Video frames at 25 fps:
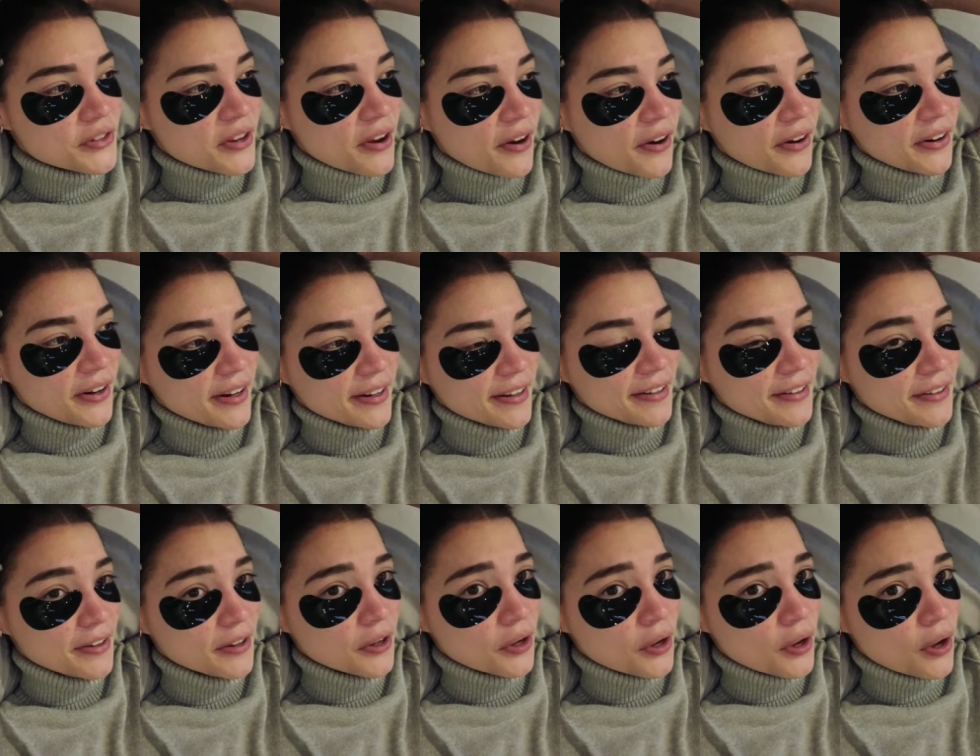
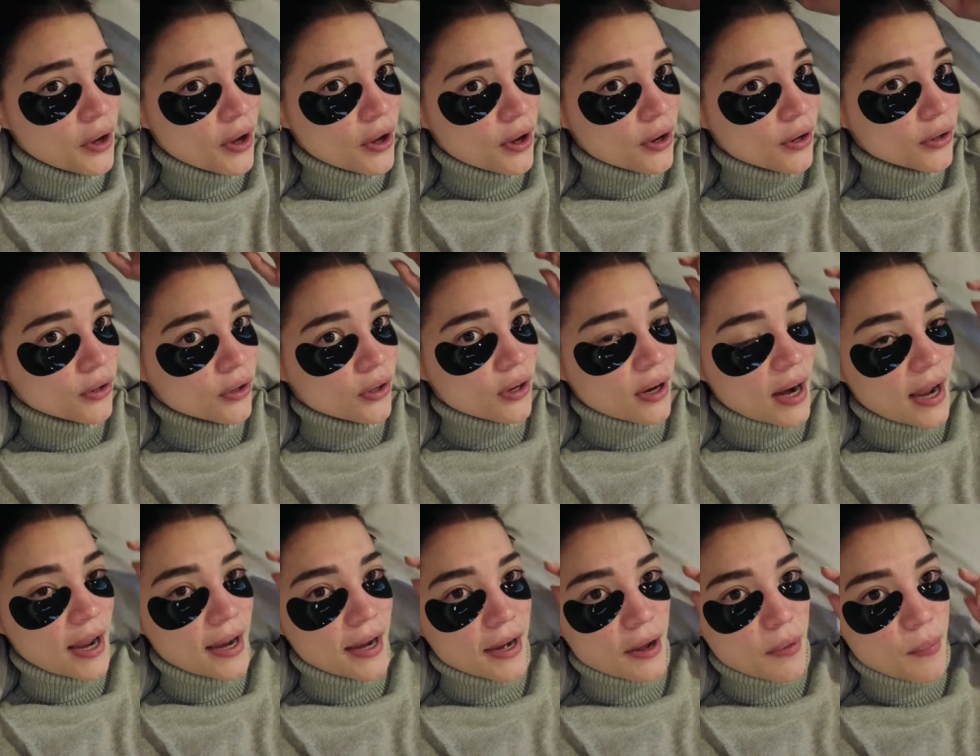started
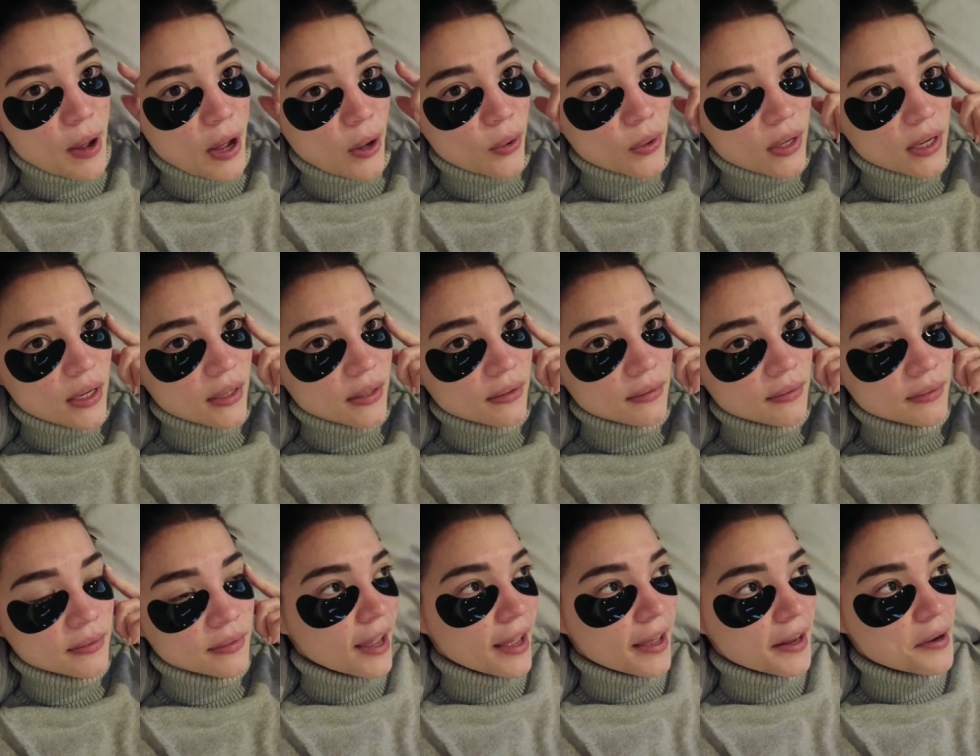crying about
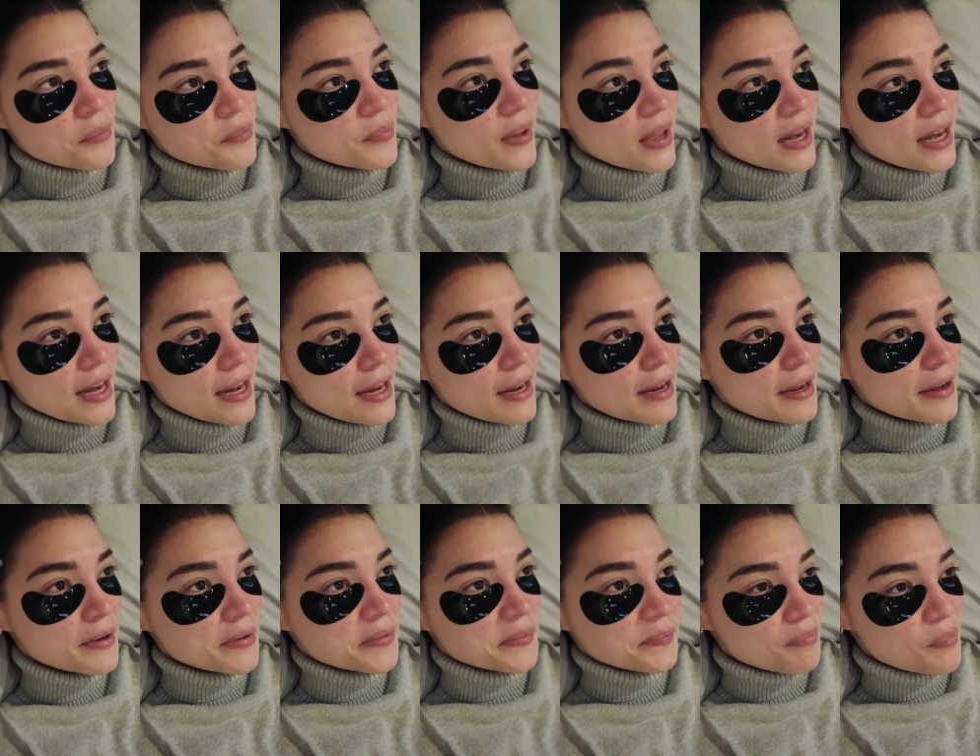it, had a
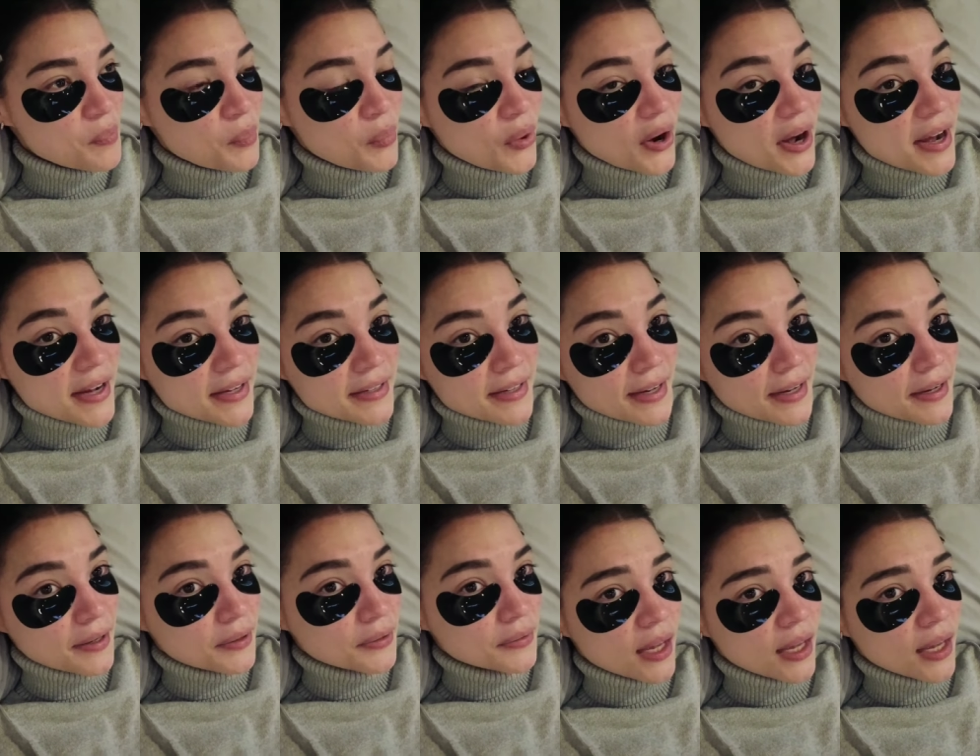mini
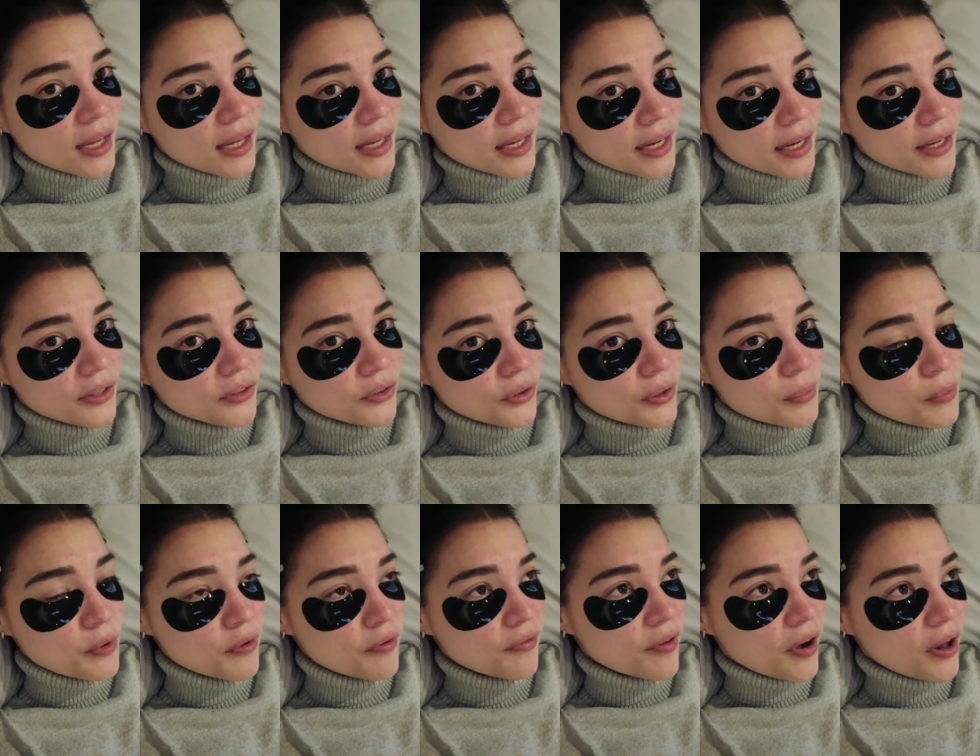breakdown, and I had to
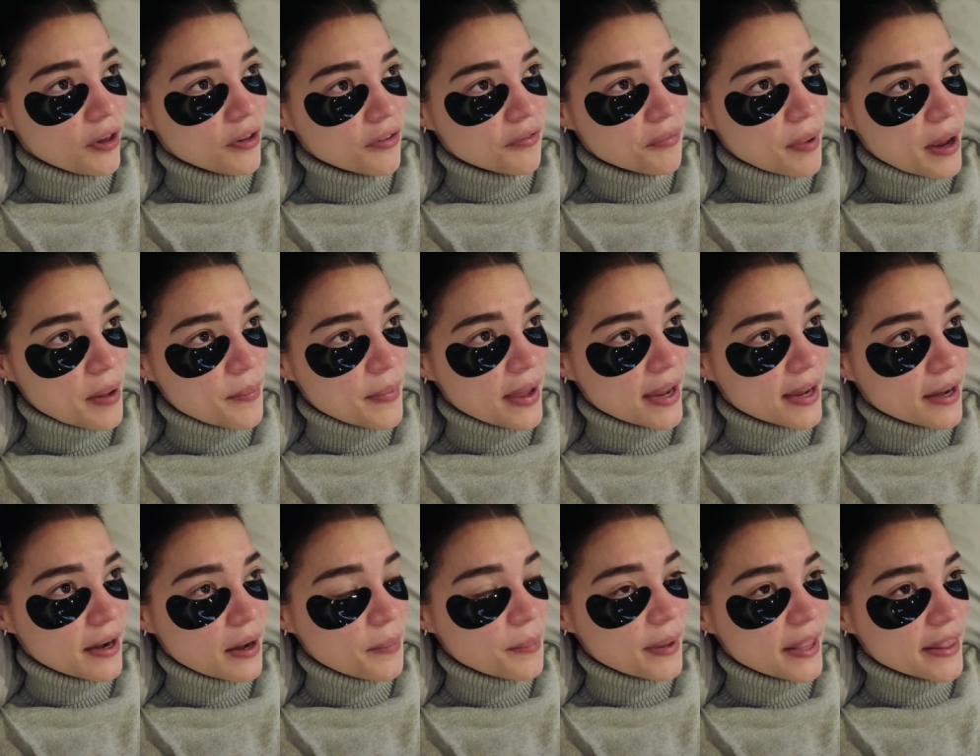remove all of my
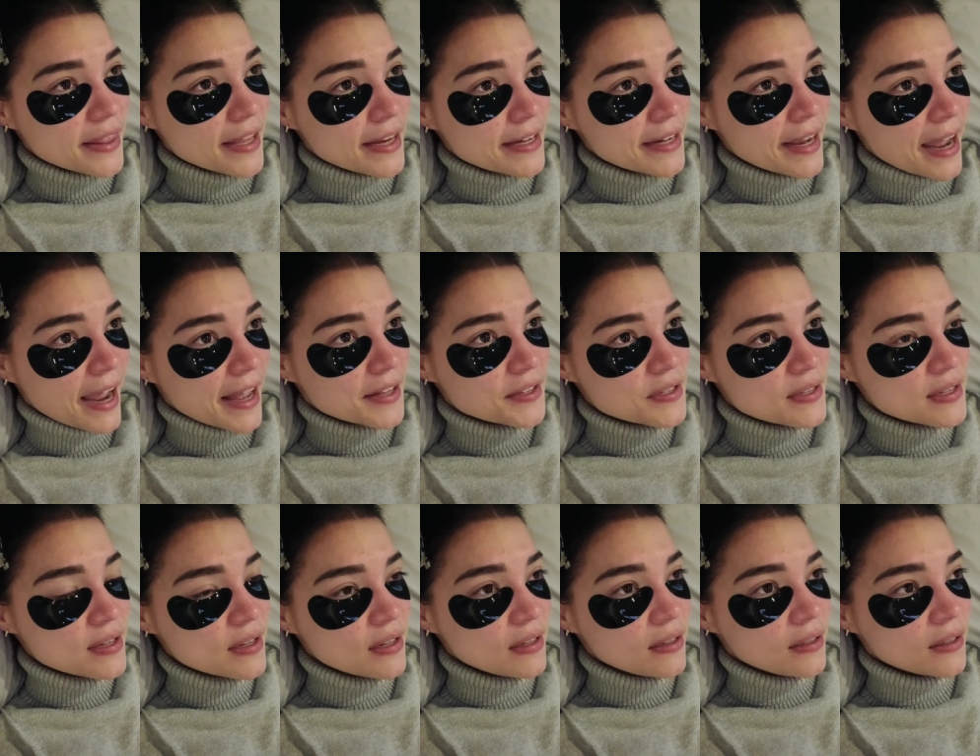makeup and then
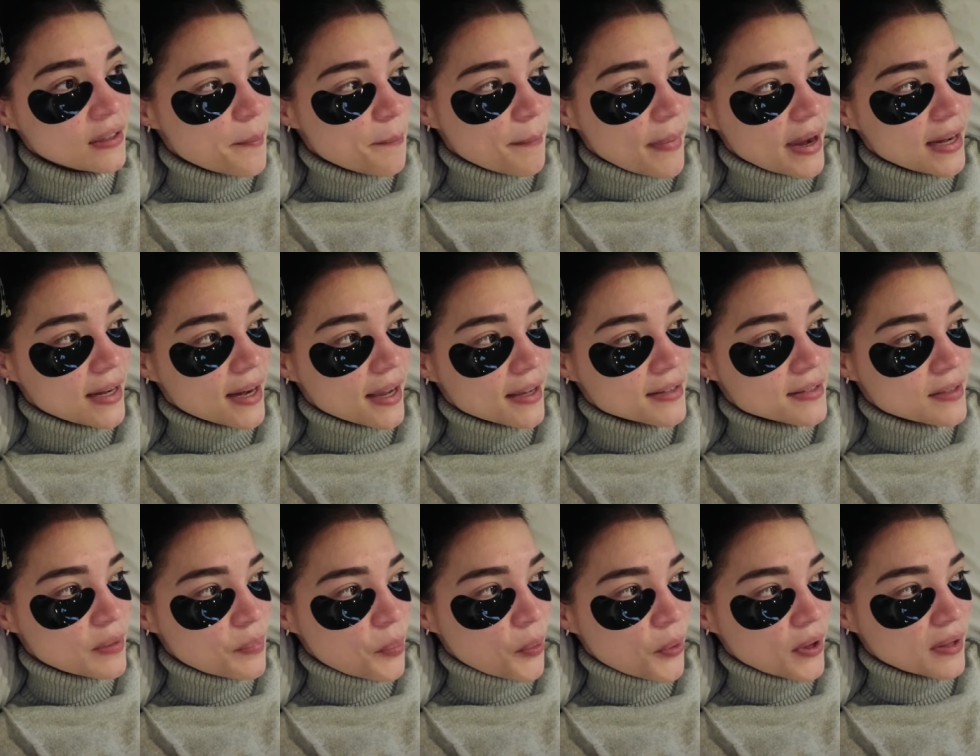cancel my
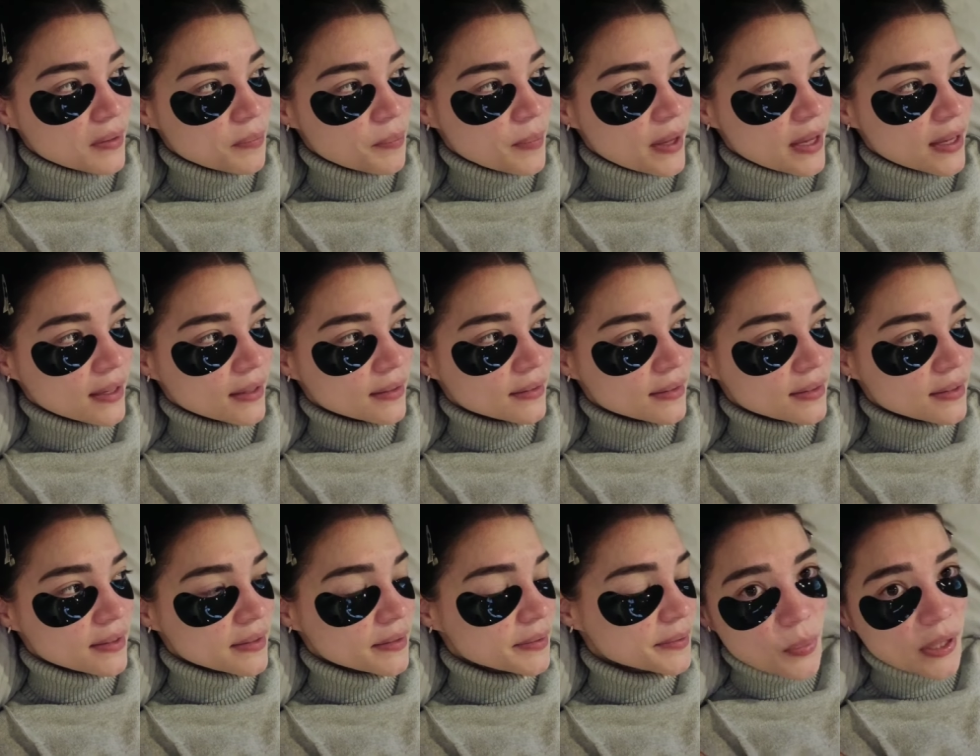next
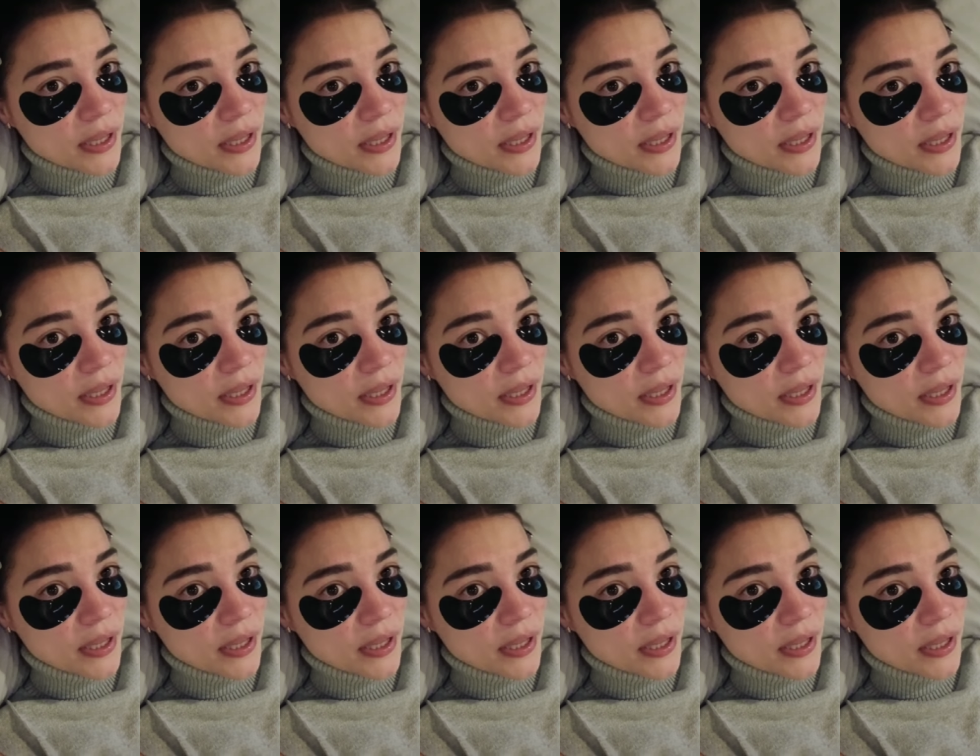appointment.